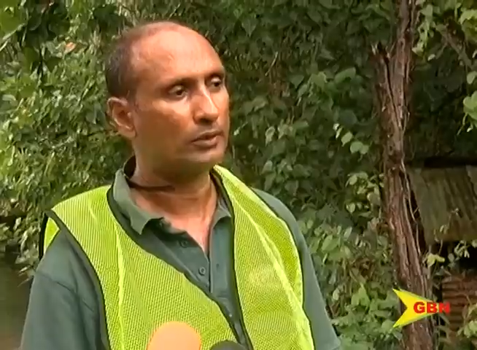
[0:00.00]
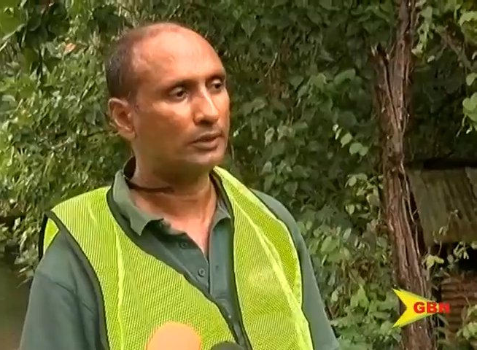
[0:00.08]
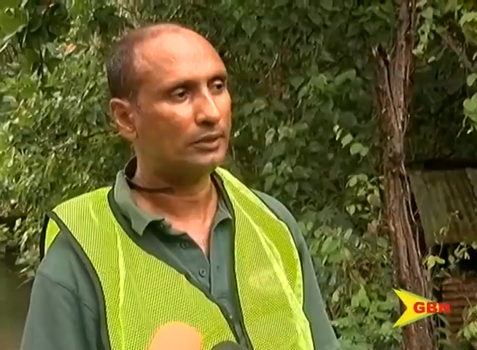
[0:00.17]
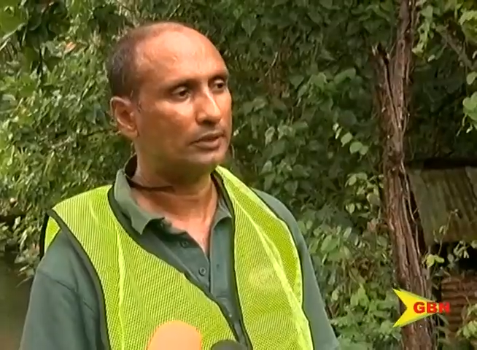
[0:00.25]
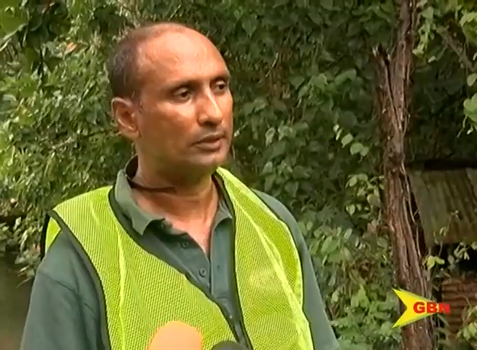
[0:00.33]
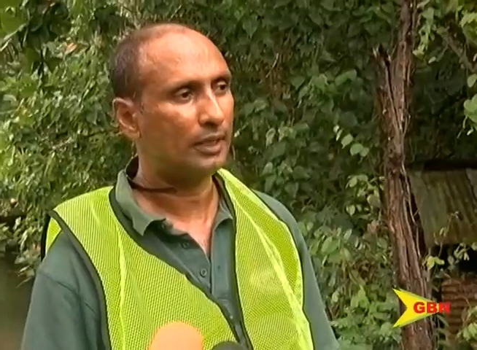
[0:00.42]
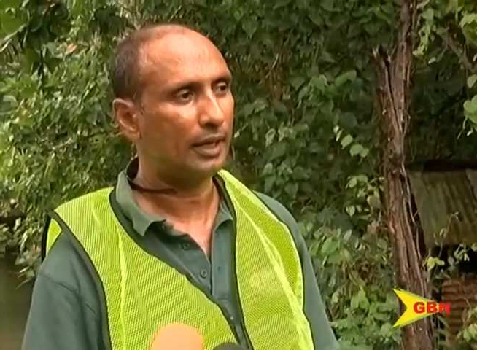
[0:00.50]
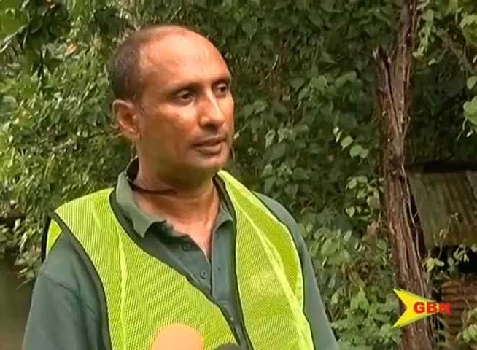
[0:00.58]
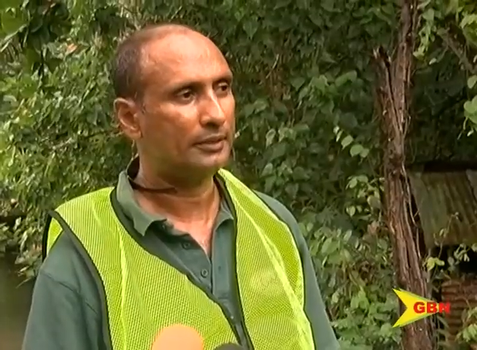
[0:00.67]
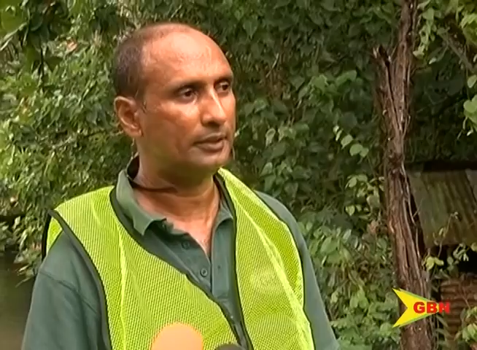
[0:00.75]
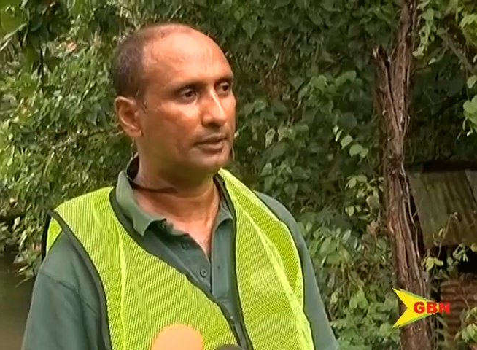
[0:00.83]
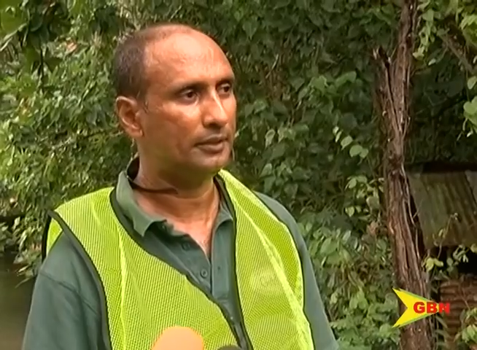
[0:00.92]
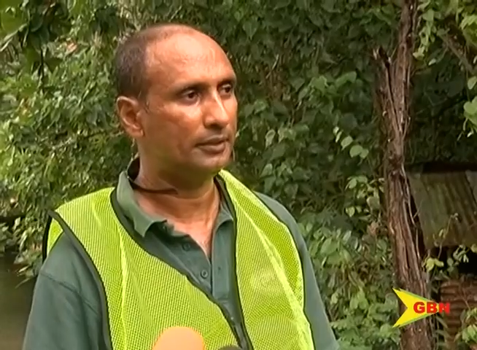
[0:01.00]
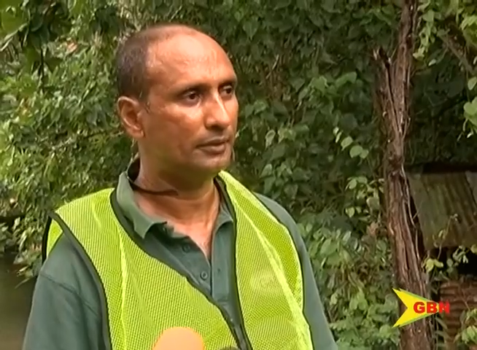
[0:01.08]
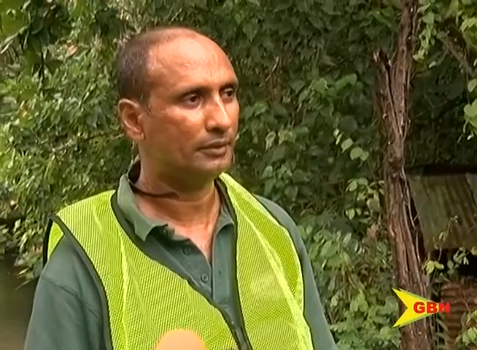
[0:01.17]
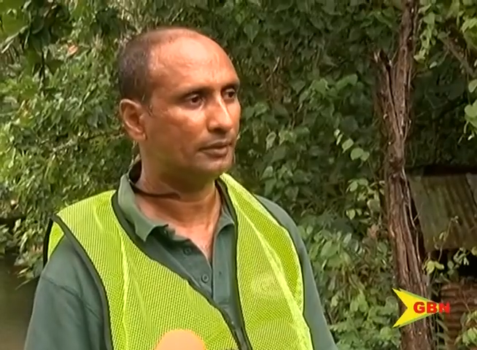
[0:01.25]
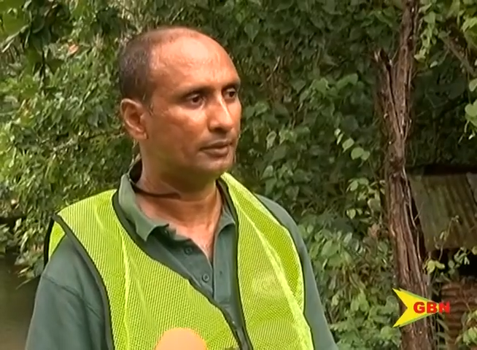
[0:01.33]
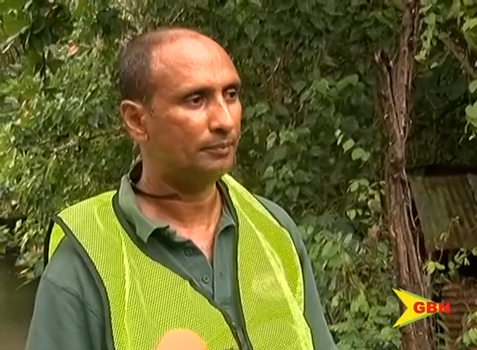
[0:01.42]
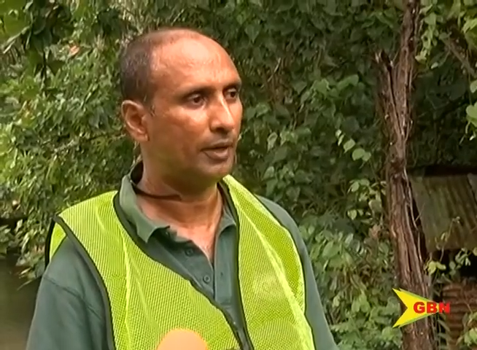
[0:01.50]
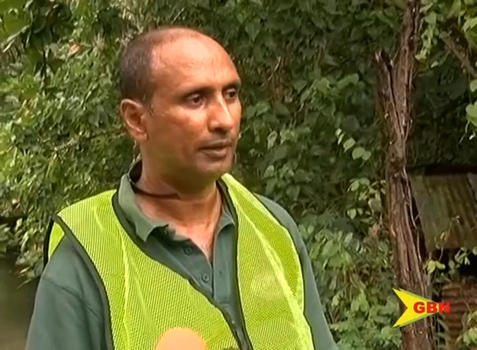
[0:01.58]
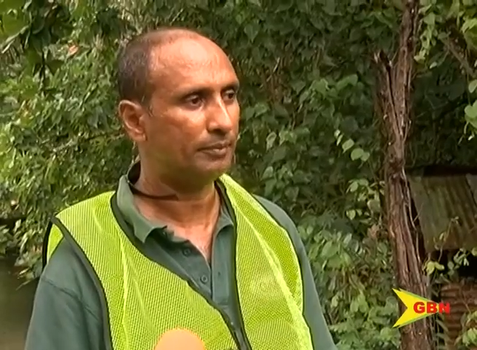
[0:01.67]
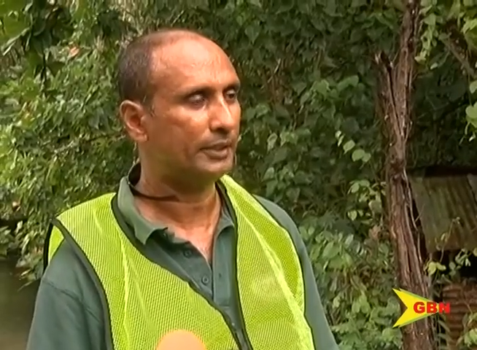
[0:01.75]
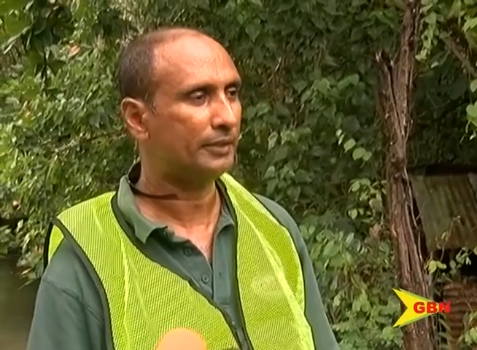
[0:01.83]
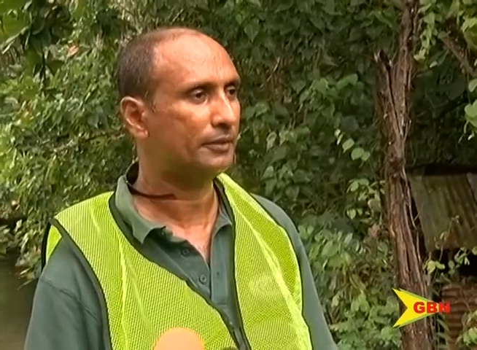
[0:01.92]
The IT
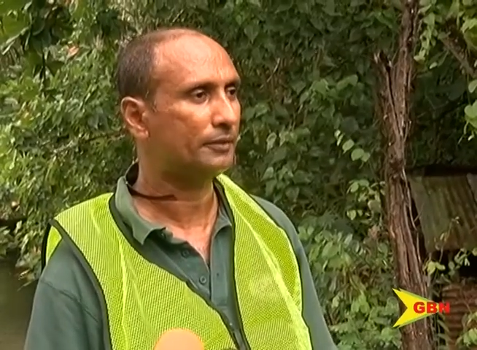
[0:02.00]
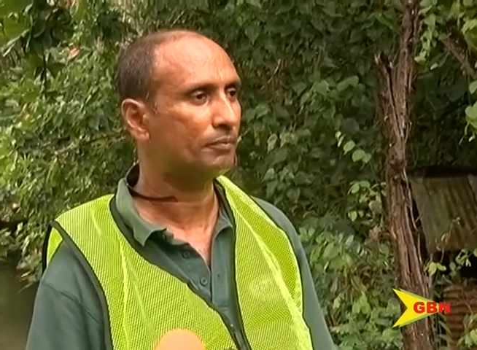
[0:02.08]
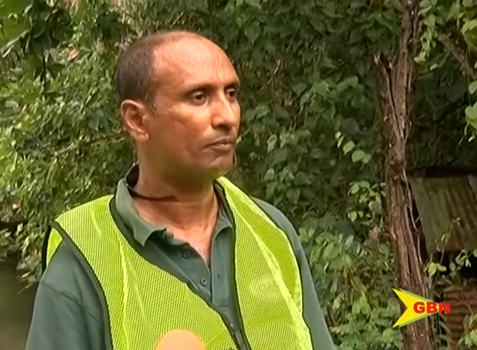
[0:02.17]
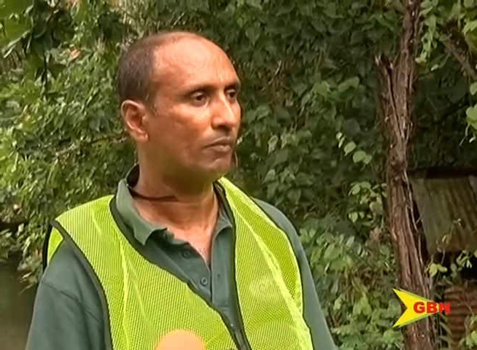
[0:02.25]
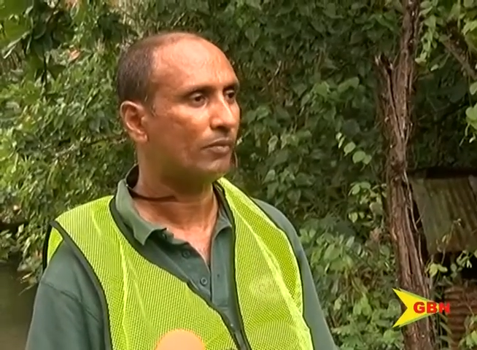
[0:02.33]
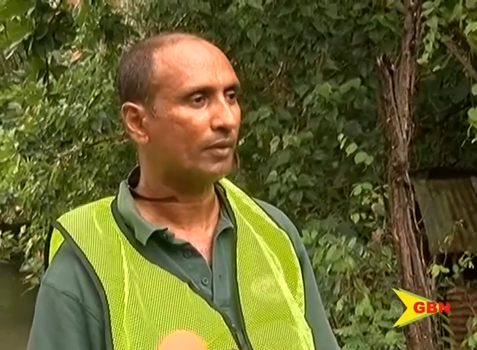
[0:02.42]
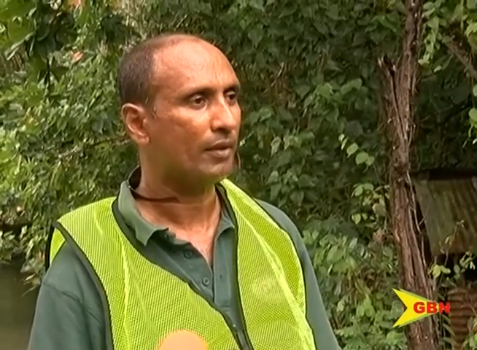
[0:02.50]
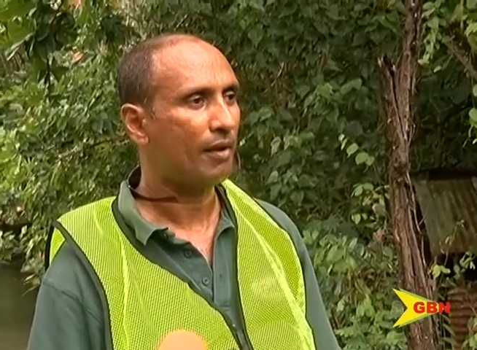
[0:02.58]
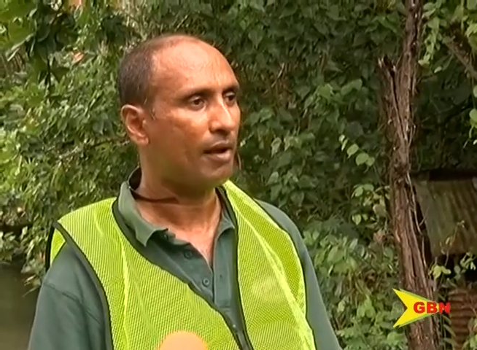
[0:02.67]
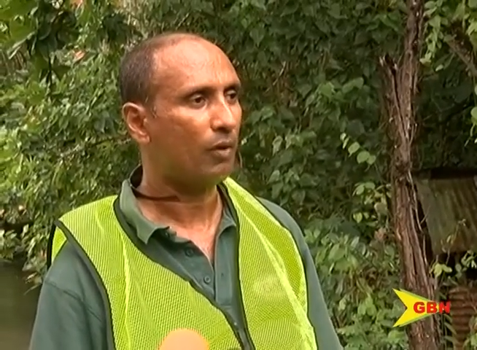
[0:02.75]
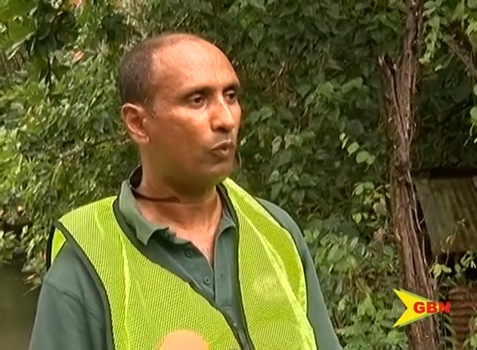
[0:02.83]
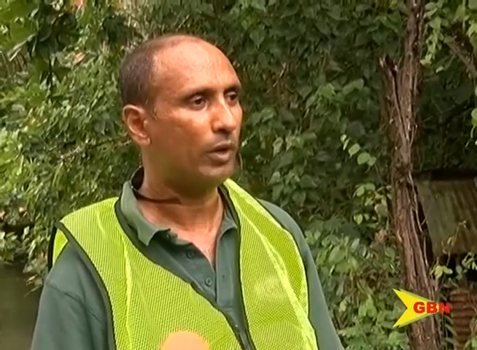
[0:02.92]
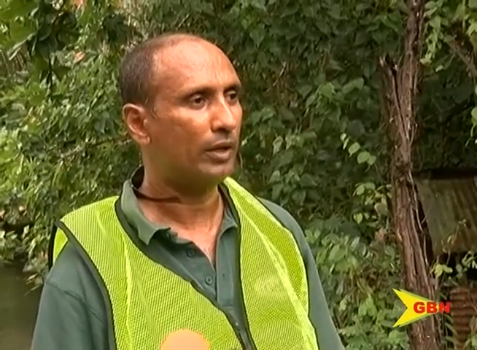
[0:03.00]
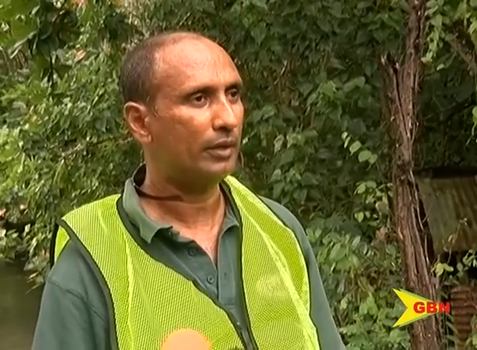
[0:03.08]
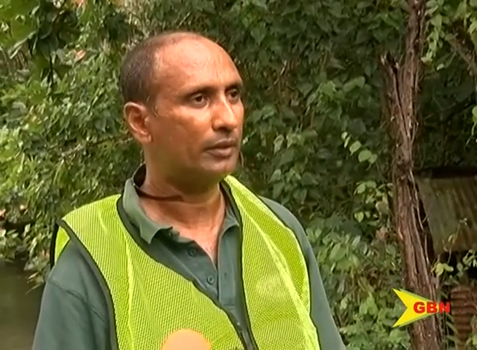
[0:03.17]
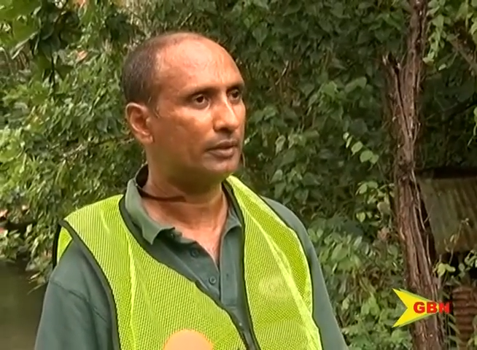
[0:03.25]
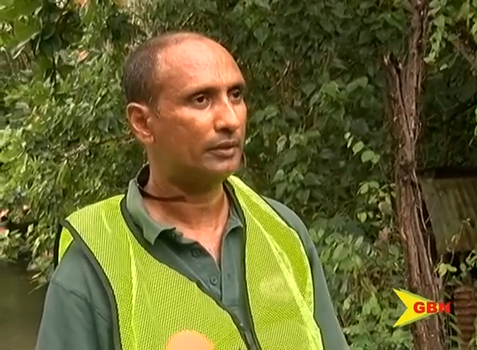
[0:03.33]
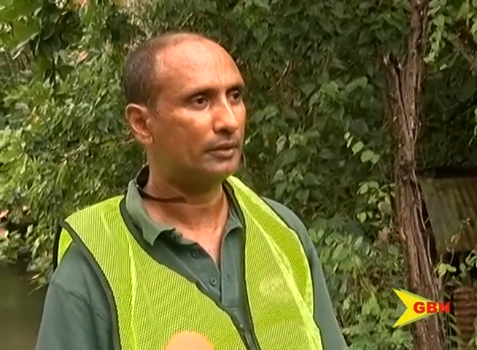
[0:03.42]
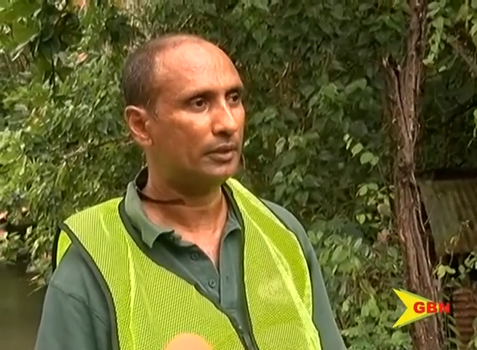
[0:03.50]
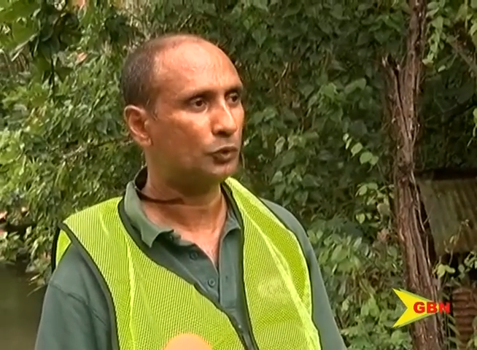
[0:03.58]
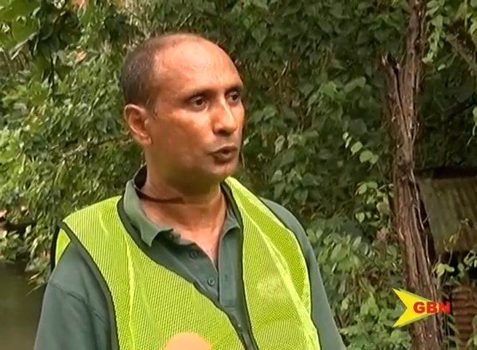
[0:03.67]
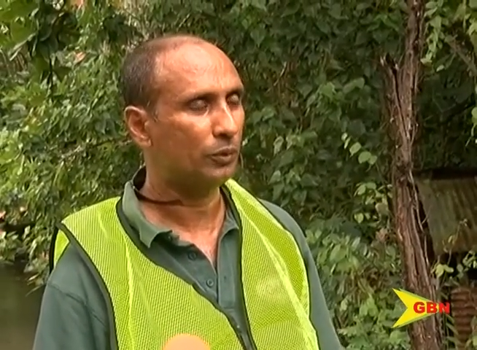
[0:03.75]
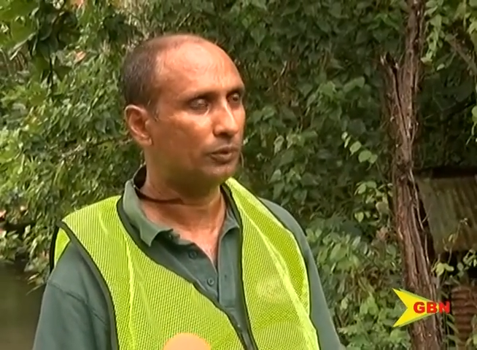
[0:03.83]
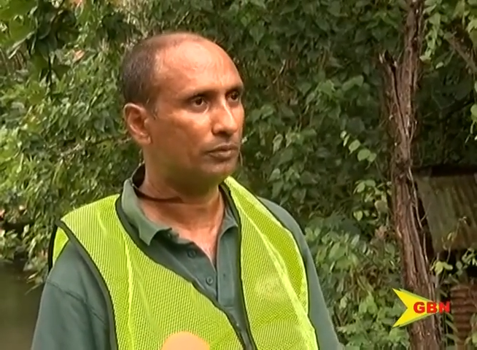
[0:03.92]
department acquired a
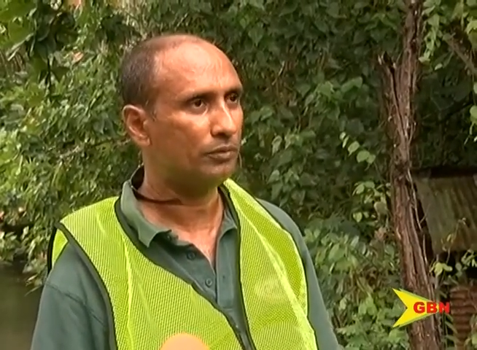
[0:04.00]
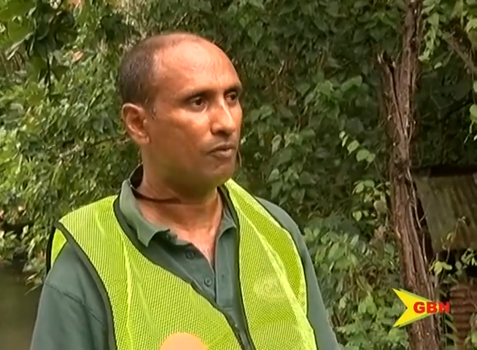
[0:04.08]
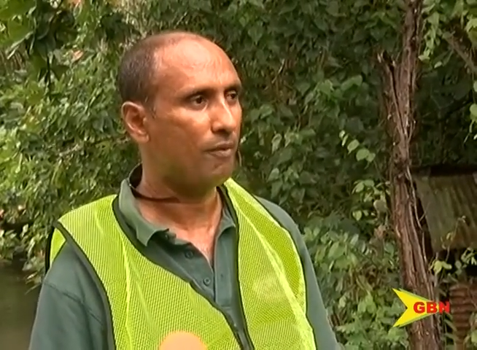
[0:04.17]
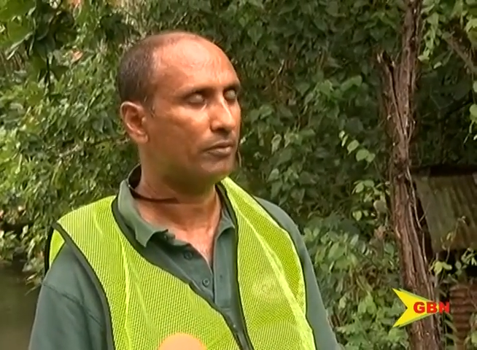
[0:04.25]
drone